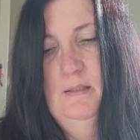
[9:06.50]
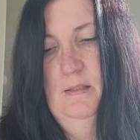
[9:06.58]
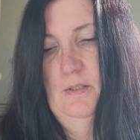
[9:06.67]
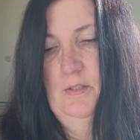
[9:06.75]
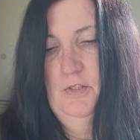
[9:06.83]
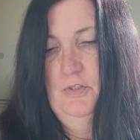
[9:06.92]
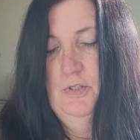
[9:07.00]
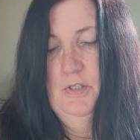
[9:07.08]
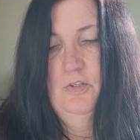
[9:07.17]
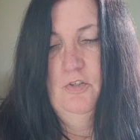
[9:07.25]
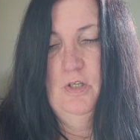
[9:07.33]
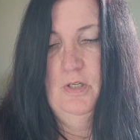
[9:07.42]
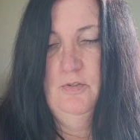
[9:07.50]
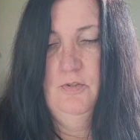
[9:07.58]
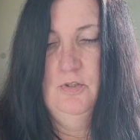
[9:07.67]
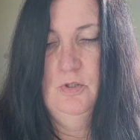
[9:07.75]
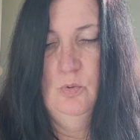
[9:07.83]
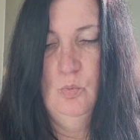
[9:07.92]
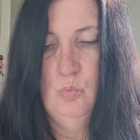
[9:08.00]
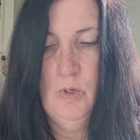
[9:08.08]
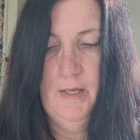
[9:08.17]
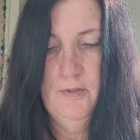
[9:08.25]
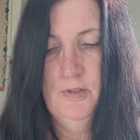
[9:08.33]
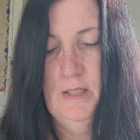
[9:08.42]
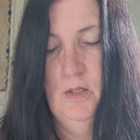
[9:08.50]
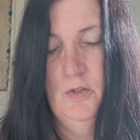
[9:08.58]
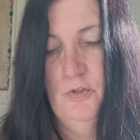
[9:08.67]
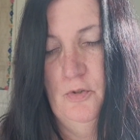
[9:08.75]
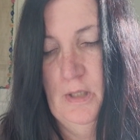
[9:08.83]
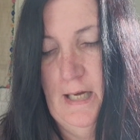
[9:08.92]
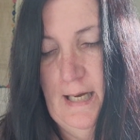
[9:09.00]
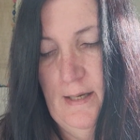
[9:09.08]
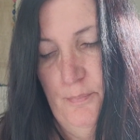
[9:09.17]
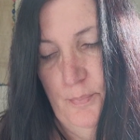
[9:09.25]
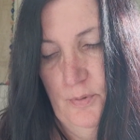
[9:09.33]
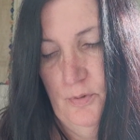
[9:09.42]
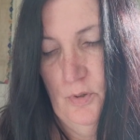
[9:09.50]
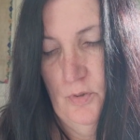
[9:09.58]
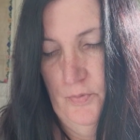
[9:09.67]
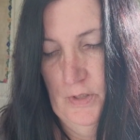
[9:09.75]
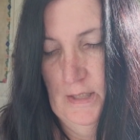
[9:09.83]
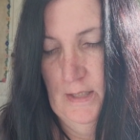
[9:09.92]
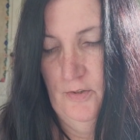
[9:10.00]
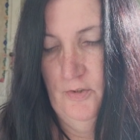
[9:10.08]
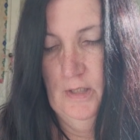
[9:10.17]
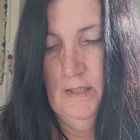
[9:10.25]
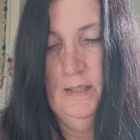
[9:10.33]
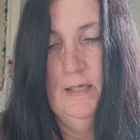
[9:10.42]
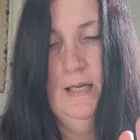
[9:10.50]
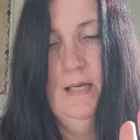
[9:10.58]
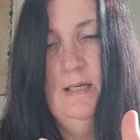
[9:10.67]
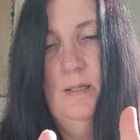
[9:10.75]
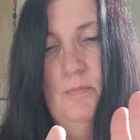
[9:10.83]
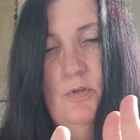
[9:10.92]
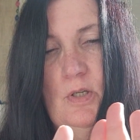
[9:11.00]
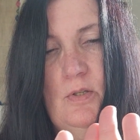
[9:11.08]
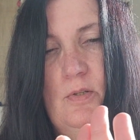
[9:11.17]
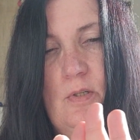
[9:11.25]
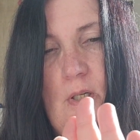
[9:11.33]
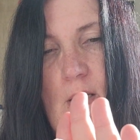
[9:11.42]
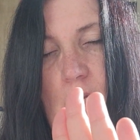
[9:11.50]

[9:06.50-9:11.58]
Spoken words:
and then you can just rest that on your lap. So if you need to see that again, I'm just